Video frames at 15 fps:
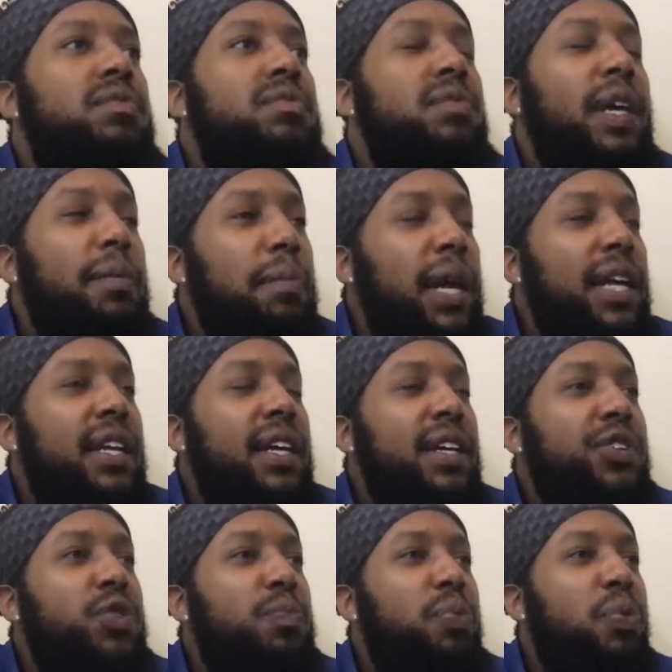They made the
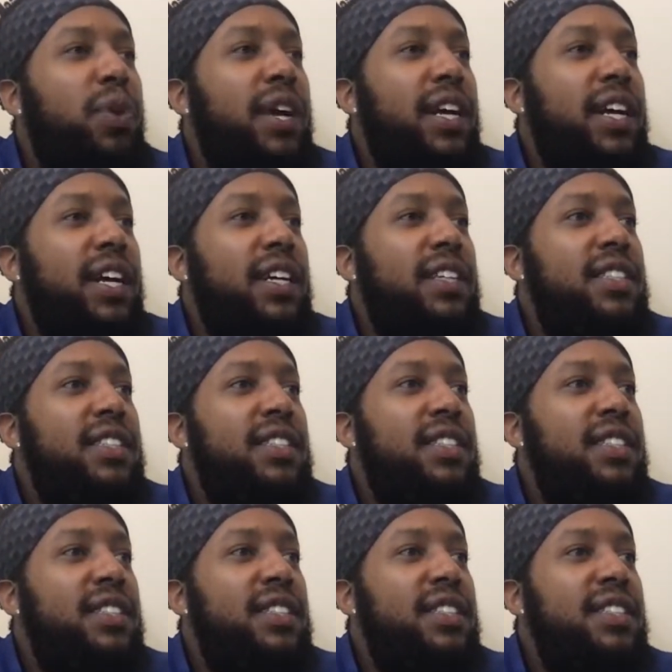extra point, guy.
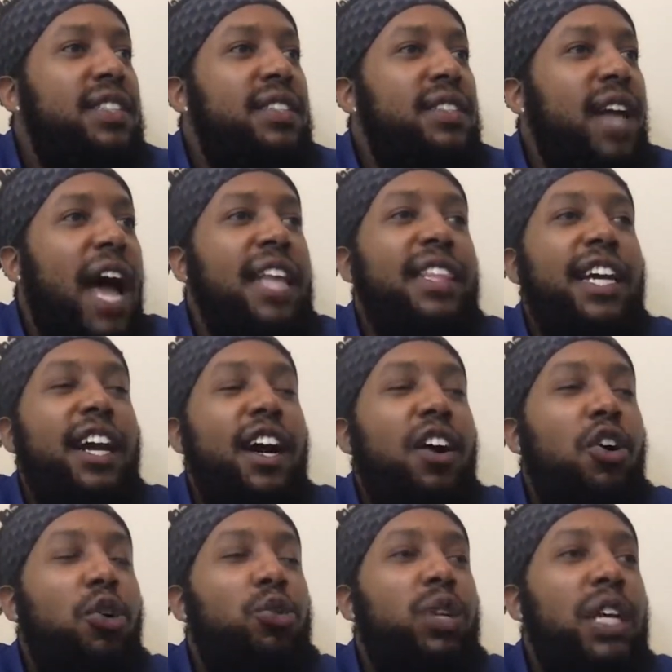I think our
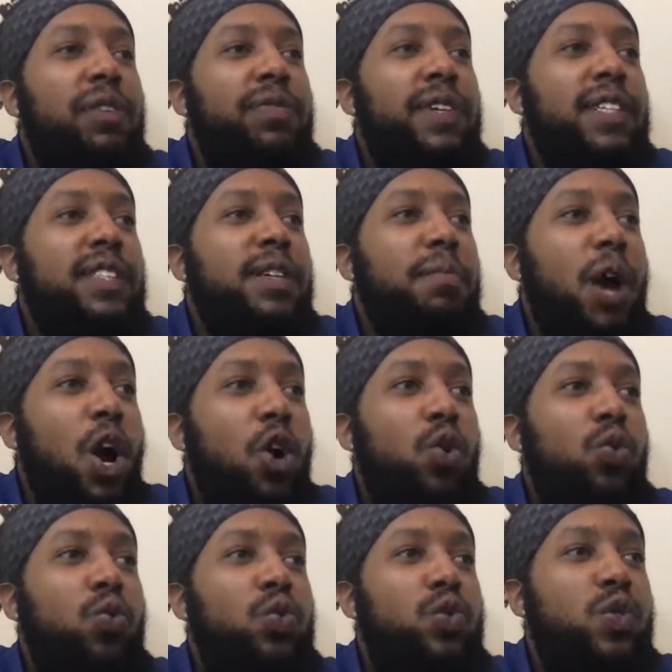whole defense some
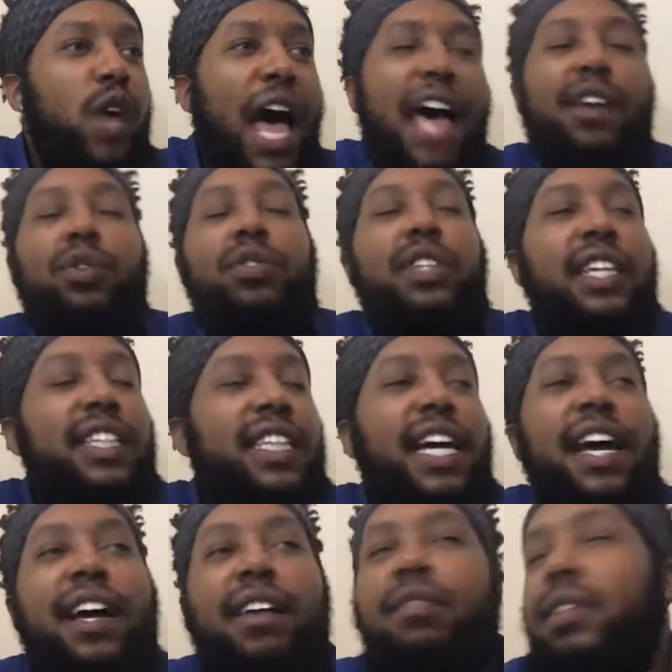hoes. I don't think
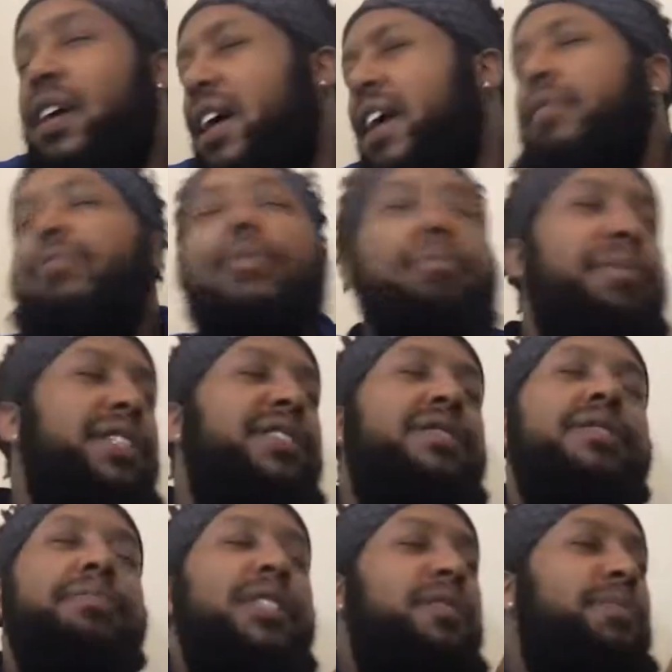that
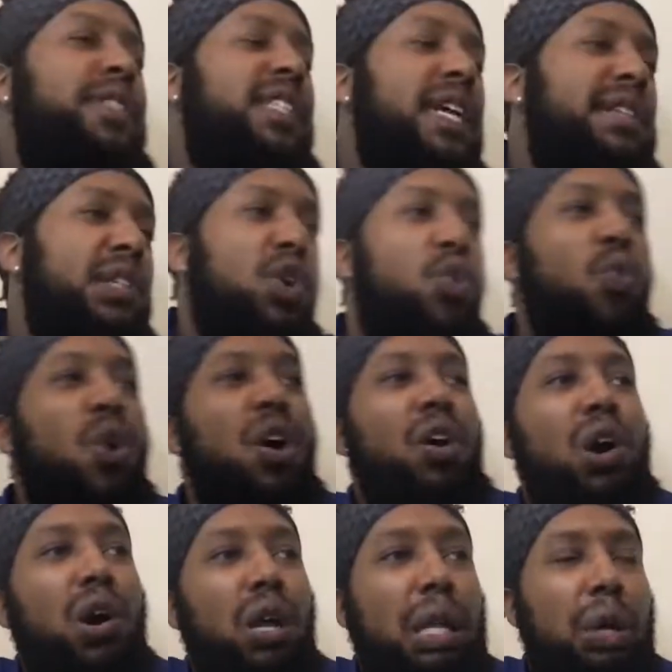Mississippi State is gonna walk
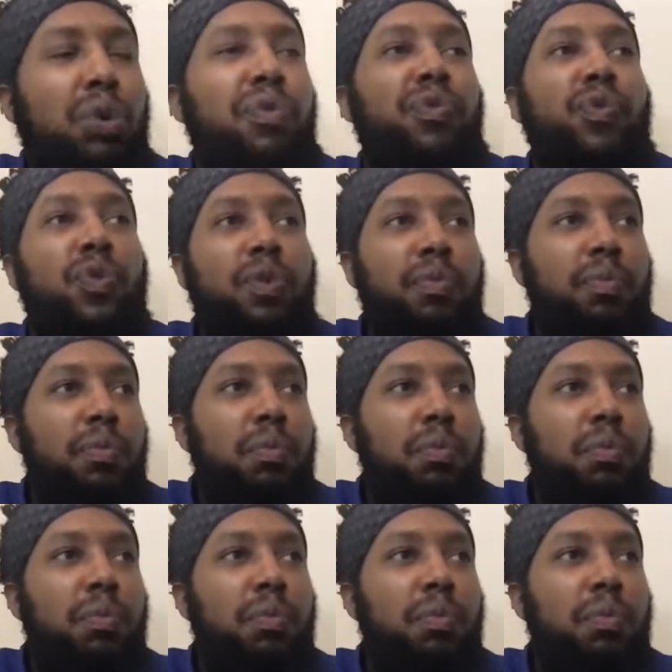all over them.